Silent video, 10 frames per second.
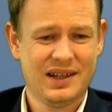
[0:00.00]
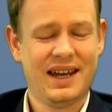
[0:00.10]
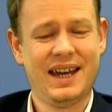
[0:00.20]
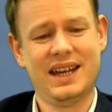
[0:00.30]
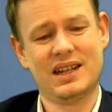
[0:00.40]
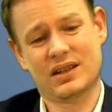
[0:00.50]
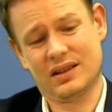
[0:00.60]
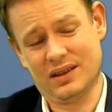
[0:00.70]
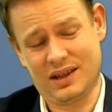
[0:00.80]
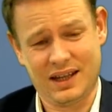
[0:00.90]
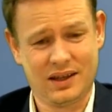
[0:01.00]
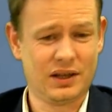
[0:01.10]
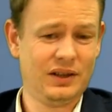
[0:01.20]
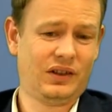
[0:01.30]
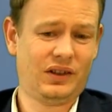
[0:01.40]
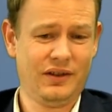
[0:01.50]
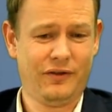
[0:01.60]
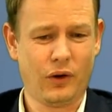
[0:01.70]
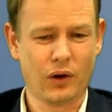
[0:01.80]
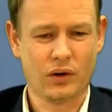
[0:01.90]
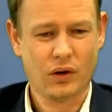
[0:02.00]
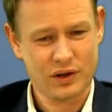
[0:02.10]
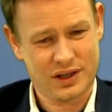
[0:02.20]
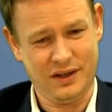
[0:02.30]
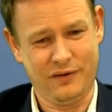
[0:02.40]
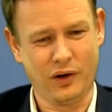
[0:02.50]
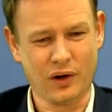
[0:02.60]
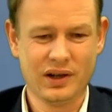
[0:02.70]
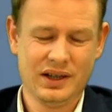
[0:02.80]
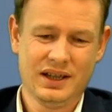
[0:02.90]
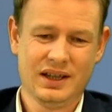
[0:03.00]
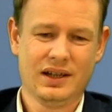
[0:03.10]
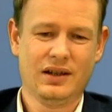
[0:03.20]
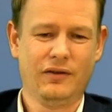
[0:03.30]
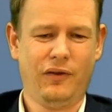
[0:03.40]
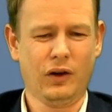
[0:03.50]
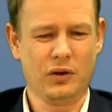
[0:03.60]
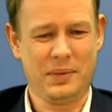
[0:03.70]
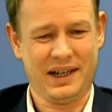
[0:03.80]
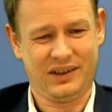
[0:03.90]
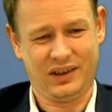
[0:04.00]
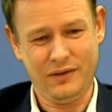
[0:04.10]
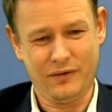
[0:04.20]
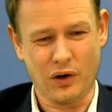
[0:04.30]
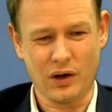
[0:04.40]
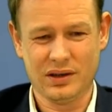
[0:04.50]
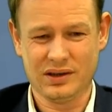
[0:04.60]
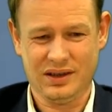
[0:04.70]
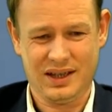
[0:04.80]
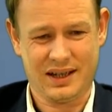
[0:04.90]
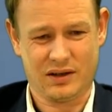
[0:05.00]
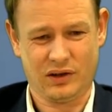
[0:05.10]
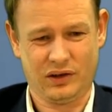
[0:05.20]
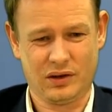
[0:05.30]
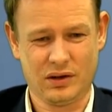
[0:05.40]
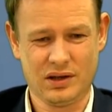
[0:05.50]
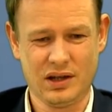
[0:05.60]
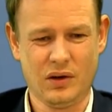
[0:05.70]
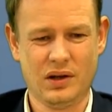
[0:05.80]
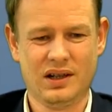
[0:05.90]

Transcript: and then there is c4 or d4 followed by c4, like, because you could go,